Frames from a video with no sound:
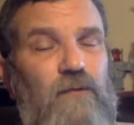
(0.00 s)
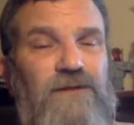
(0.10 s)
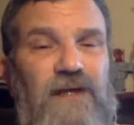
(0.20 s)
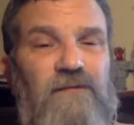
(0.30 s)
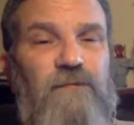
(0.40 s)

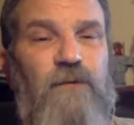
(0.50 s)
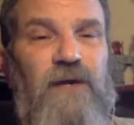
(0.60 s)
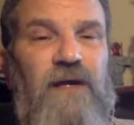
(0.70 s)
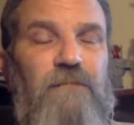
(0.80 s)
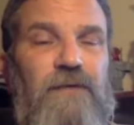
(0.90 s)
With
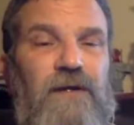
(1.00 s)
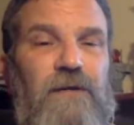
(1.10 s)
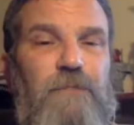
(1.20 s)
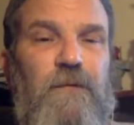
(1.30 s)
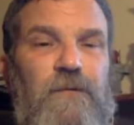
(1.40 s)
7.8
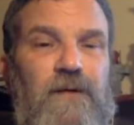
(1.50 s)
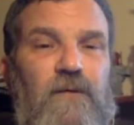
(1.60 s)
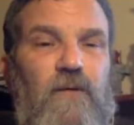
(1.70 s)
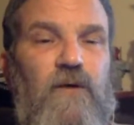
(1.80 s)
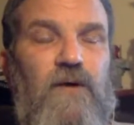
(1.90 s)
billion people
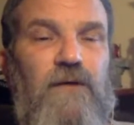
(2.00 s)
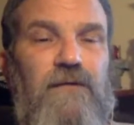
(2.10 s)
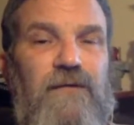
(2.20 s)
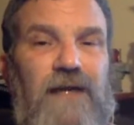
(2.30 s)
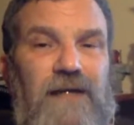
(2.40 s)
in the
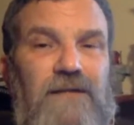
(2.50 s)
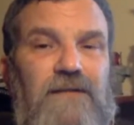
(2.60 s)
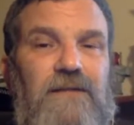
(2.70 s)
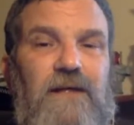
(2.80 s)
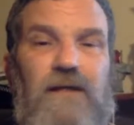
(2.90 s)
world,
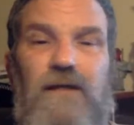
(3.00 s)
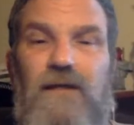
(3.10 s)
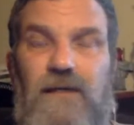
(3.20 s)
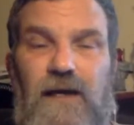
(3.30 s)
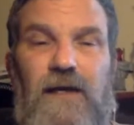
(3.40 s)
that's a
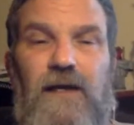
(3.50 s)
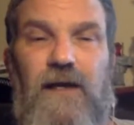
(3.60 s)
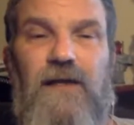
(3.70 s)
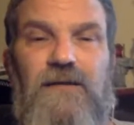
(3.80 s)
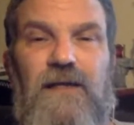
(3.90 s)
lot of
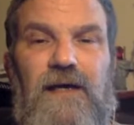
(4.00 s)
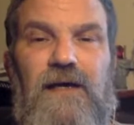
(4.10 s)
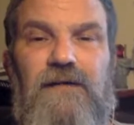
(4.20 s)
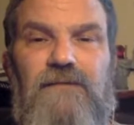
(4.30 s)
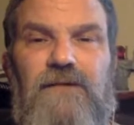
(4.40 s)
lost
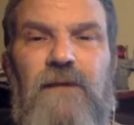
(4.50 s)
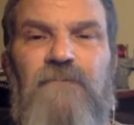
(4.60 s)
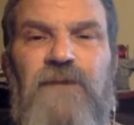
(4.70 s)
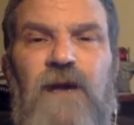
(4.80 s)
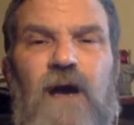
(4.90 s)
lives.
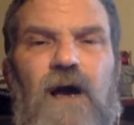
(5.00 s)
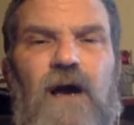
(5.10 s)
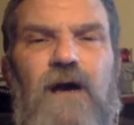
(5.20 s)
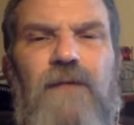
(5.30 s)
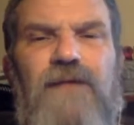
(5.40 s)

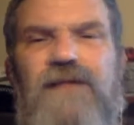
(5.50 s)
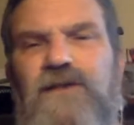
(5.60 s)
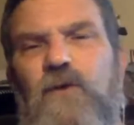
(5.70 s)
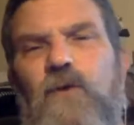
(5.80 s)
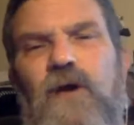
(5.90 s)
It
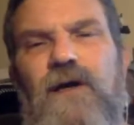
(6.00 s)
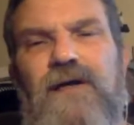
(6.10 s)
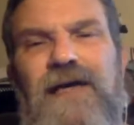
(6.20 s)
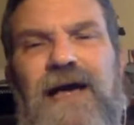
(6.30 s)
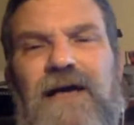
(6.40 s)
says
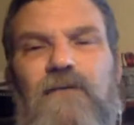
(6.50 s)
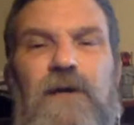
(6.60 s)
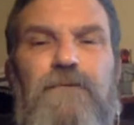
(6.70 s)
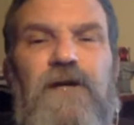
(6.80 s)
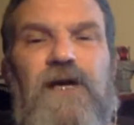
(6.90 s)
guide
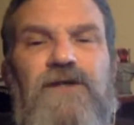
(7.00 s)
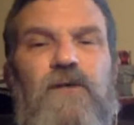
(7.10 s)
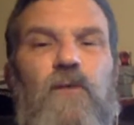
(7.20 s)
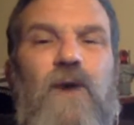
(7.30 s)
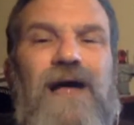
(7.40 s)

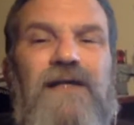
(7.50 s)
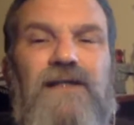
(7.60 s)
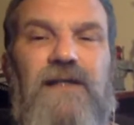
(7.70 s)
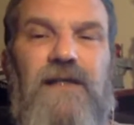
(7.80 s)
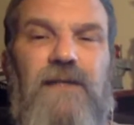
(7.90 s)
reproduction
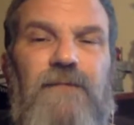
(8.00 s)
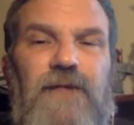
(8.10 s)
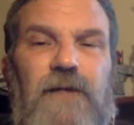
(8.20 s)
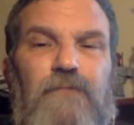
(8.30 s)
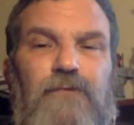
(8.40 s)
wisely,
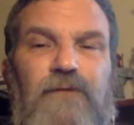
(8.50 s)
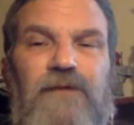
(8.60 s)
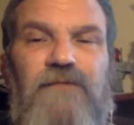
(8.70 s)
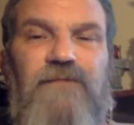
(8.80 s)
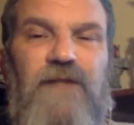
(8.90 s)

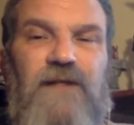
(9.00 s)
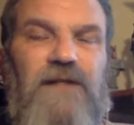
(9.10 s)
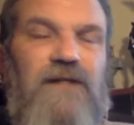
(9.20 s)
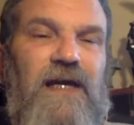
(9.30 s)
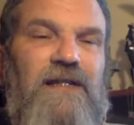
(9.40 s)
improving
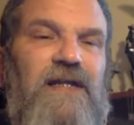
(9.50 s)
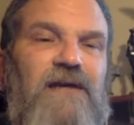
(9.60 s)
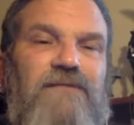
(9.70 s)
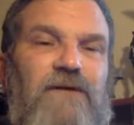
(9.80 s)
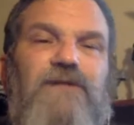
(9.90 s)
fitness and
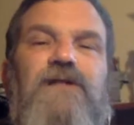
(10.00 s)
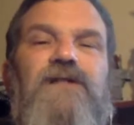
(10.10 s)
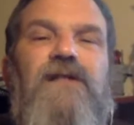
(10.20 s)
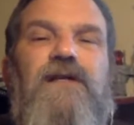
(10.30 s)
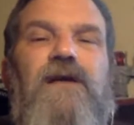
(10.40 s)

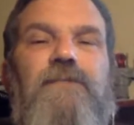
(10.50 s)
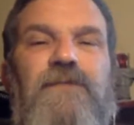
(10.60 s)
diversity.